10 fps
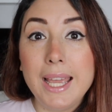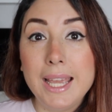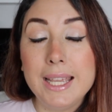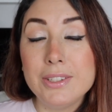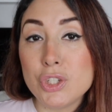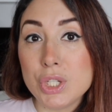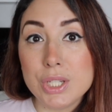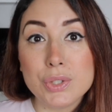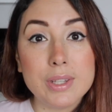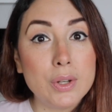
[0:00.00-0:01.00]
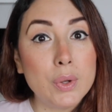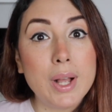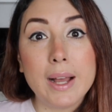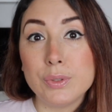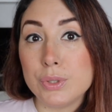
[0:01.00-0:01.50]
and she doesn't know
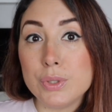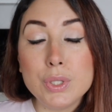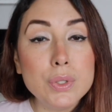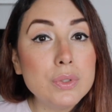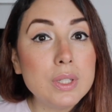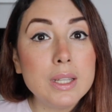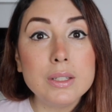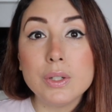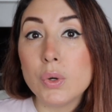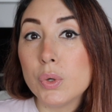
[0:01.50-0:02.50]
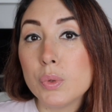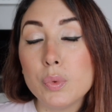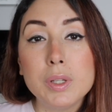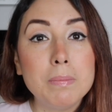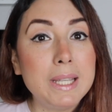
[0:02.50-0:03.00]
how to use it or
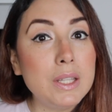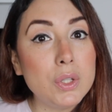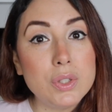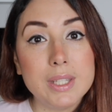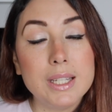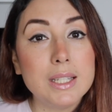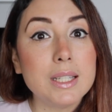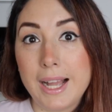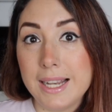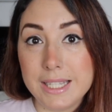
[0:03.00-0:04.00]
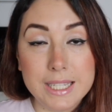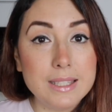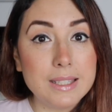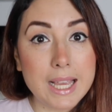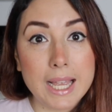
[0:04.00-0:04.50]
will be using it at
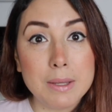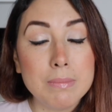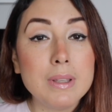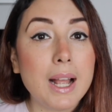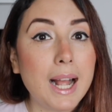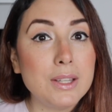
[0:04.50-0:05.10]
this time.